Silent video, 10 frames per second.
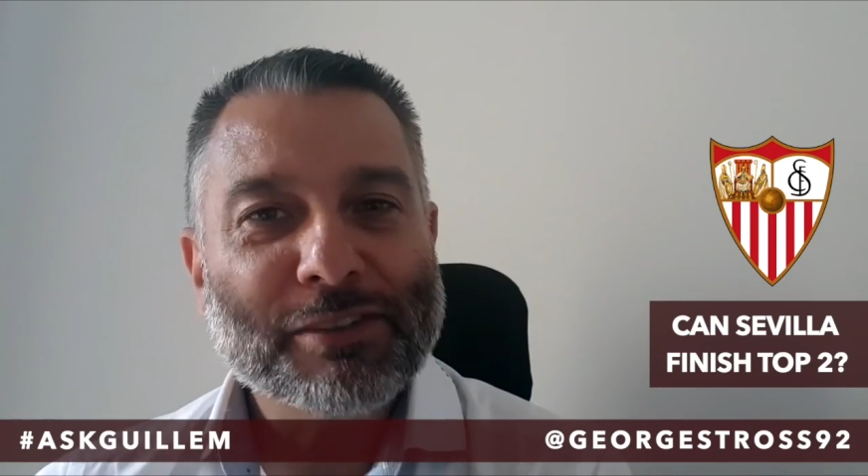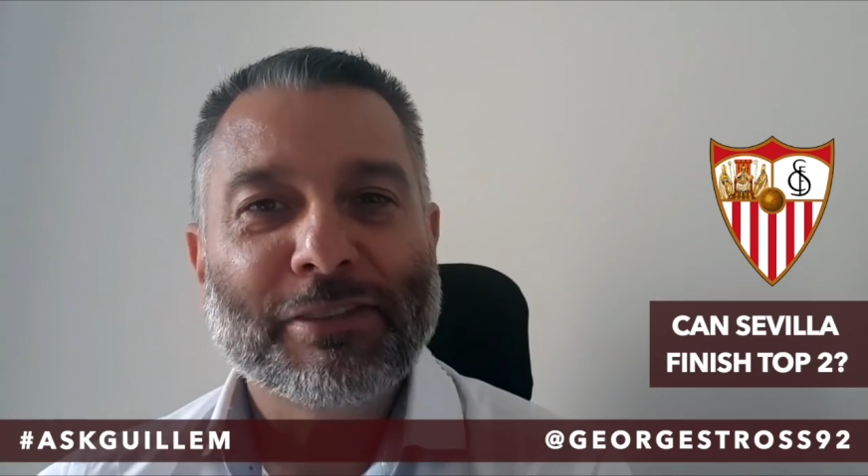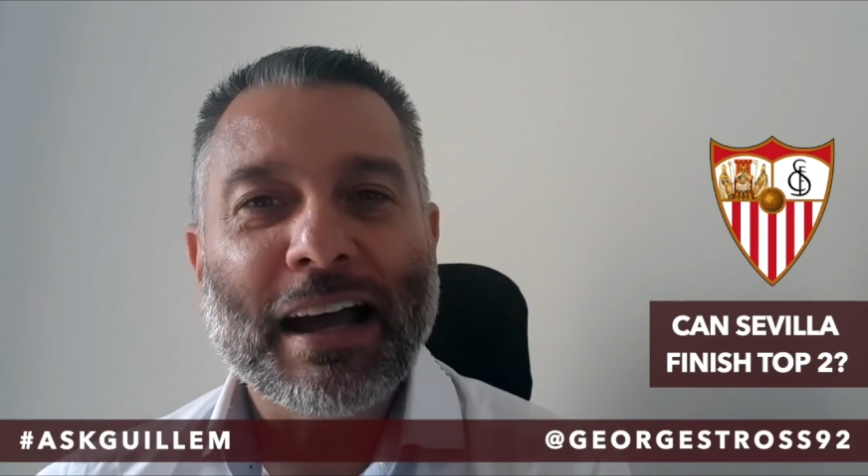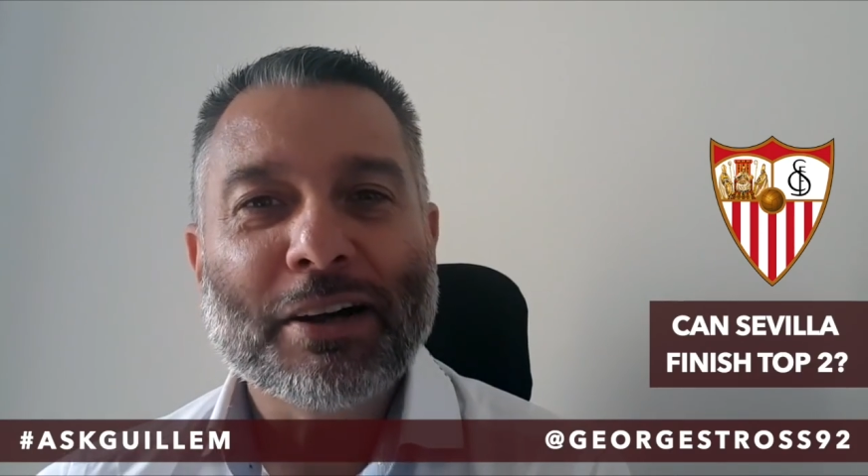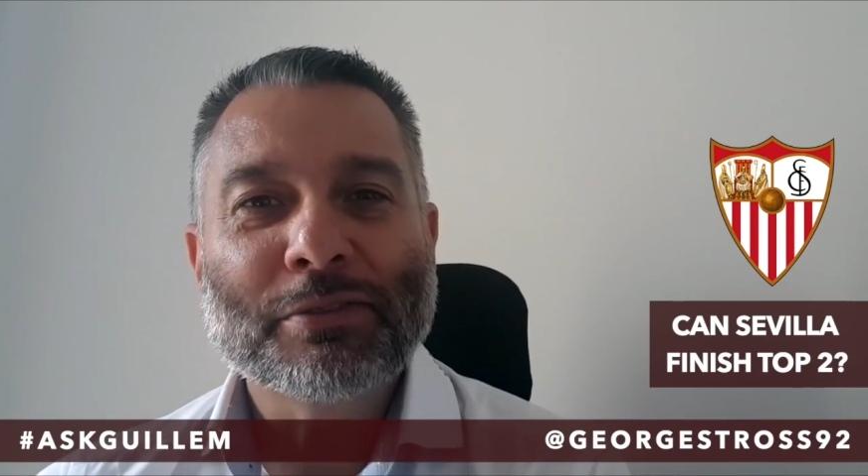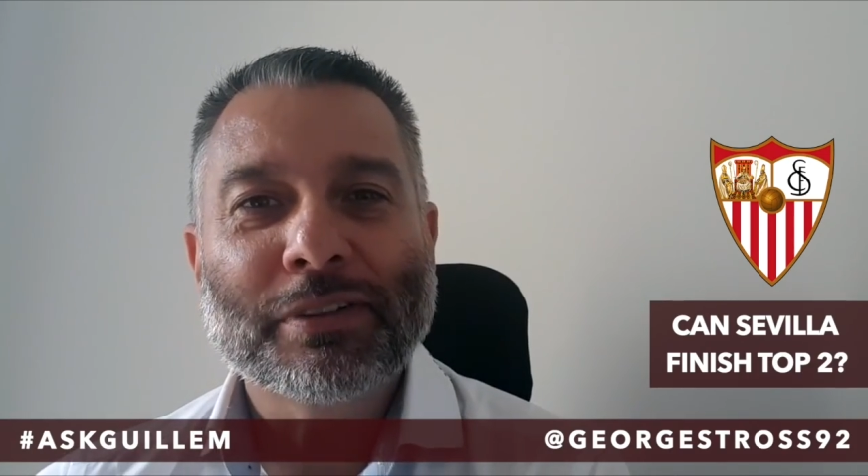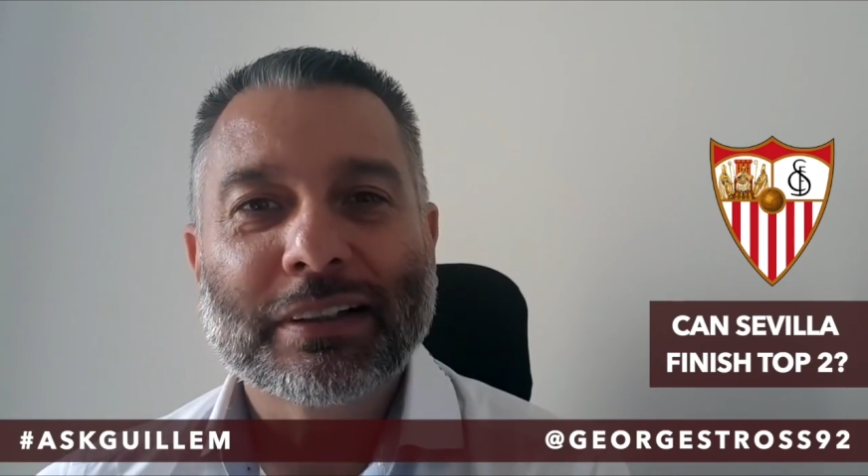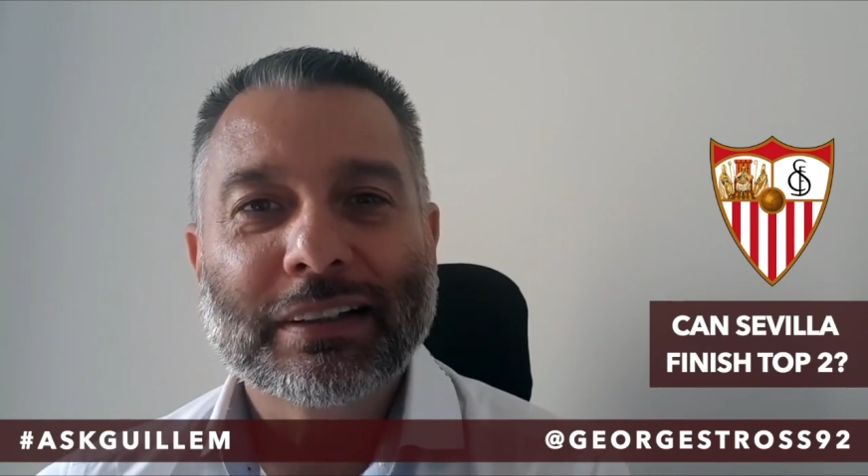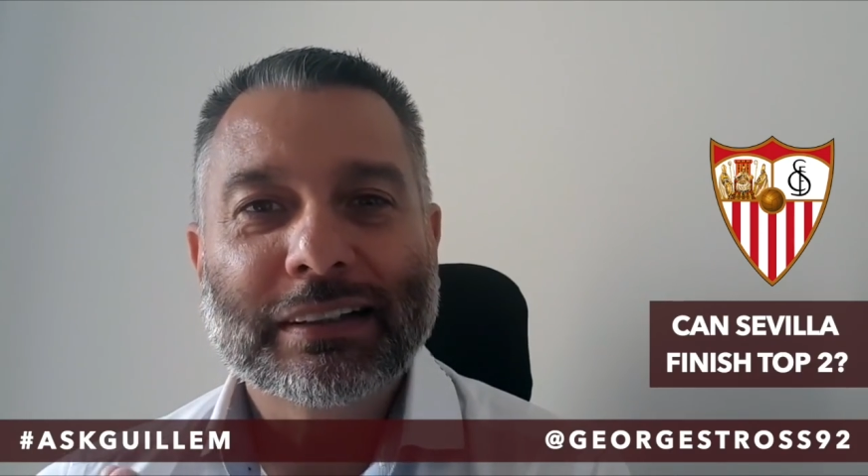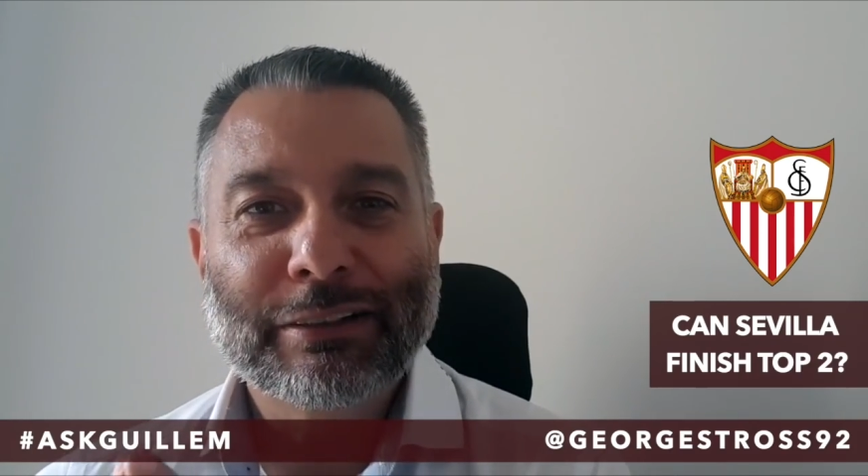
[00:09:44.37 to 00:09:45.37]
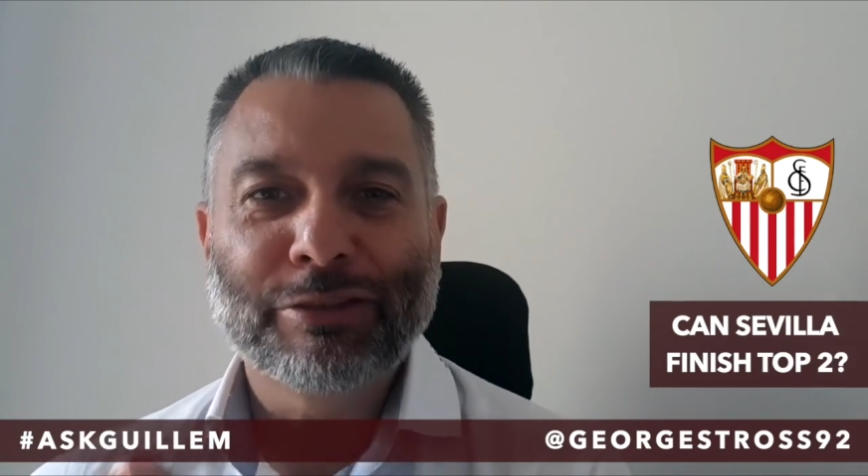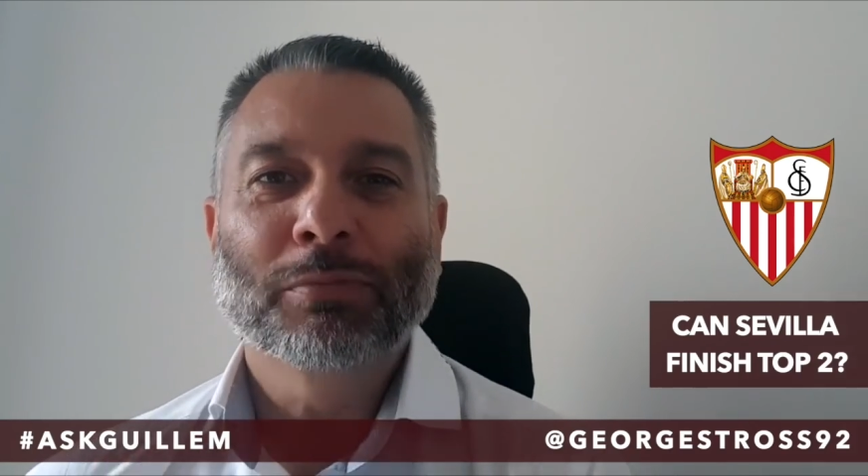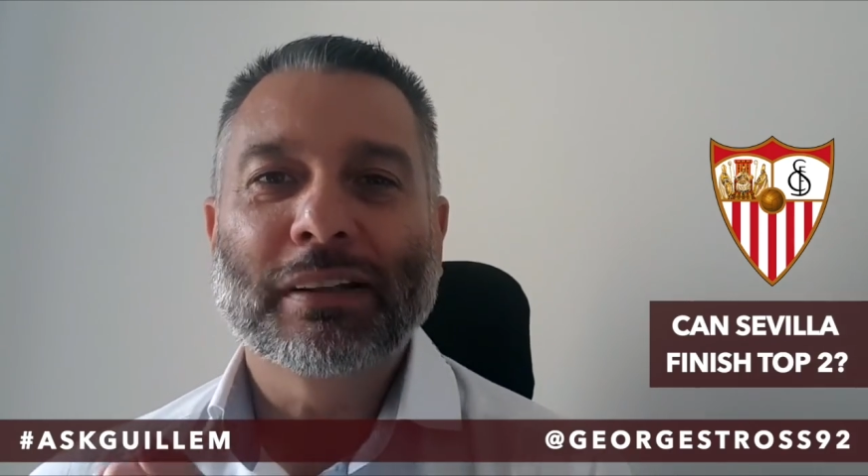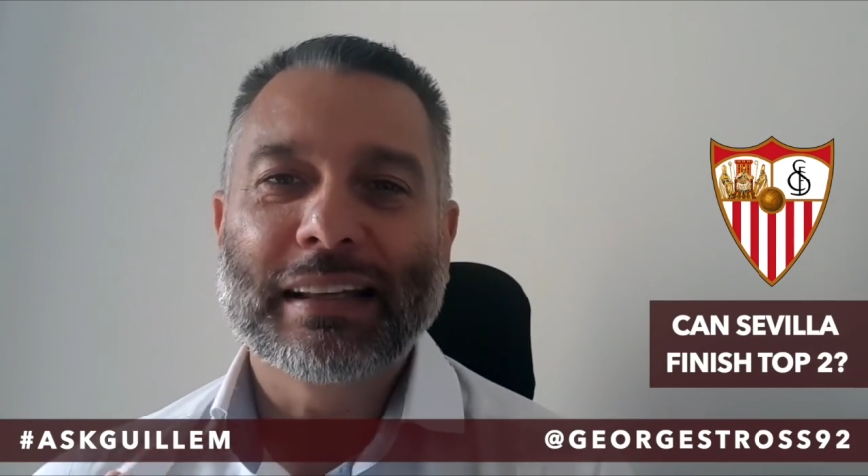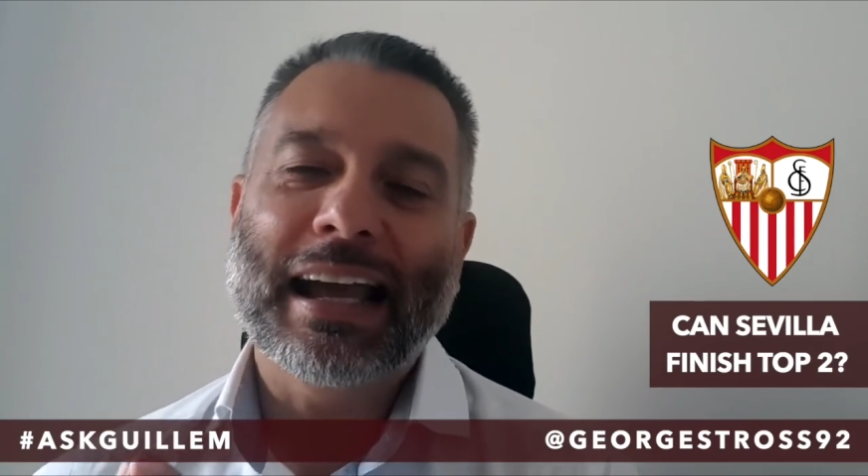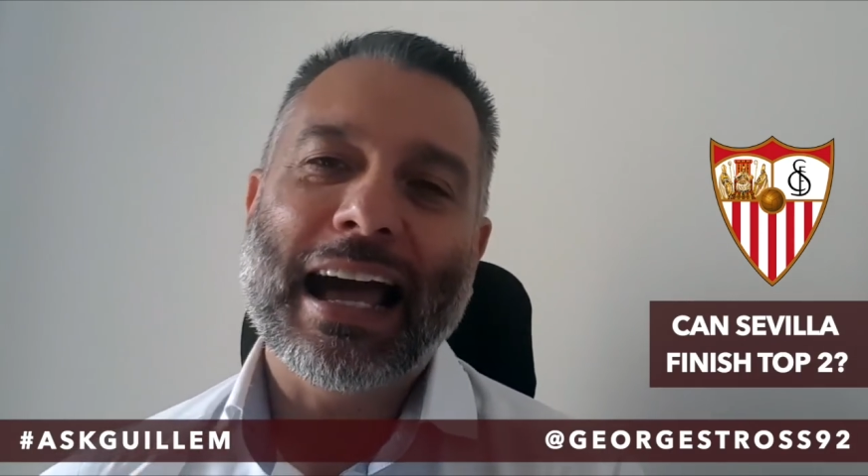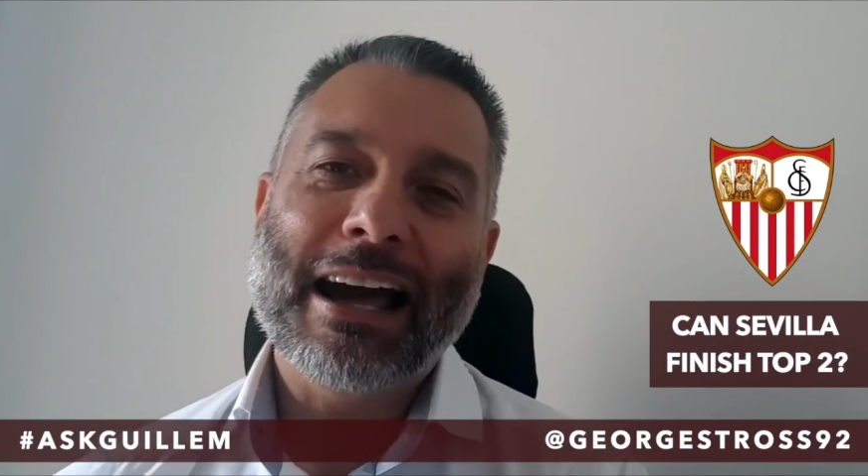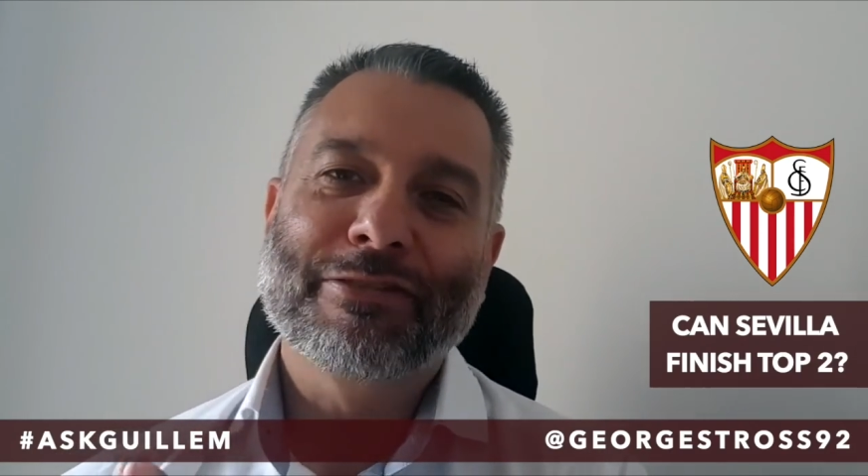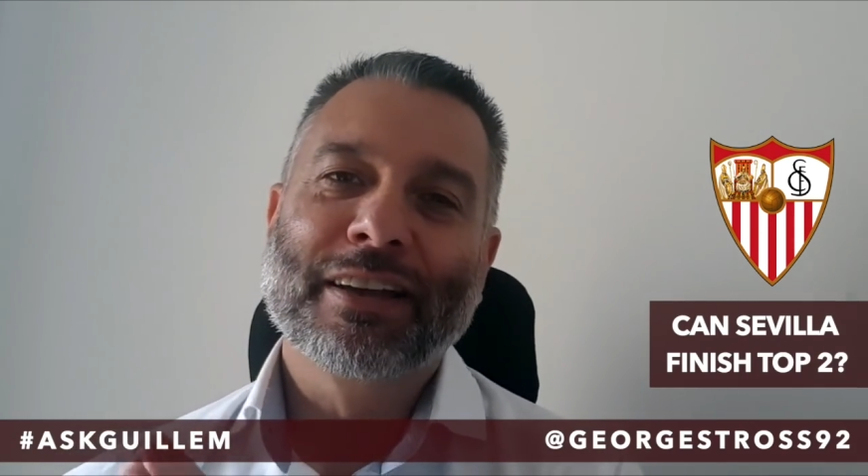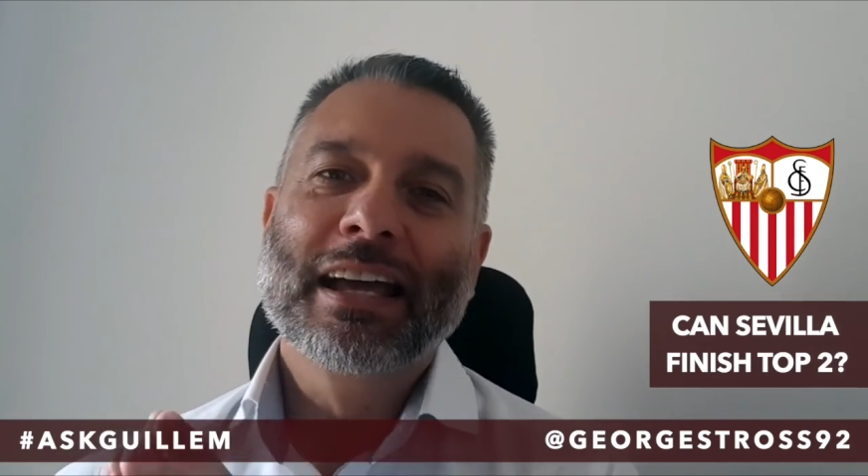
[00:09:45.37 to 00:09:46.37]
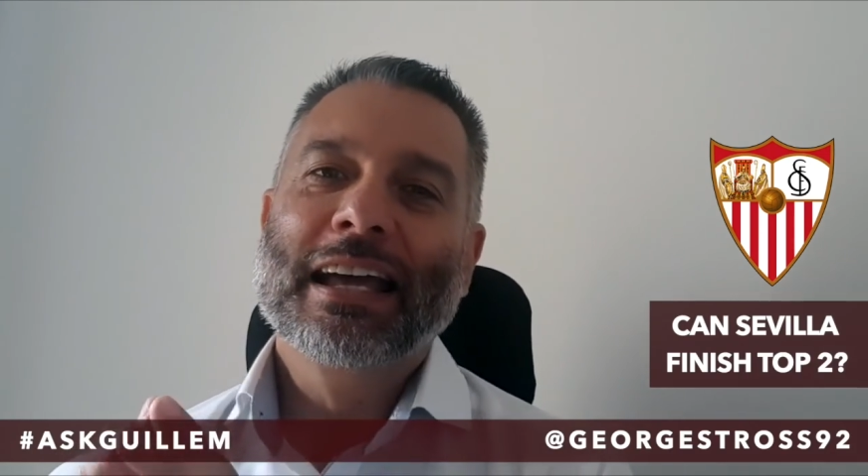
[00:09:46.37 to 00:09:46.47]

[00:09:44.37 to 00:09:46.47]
found the form that they have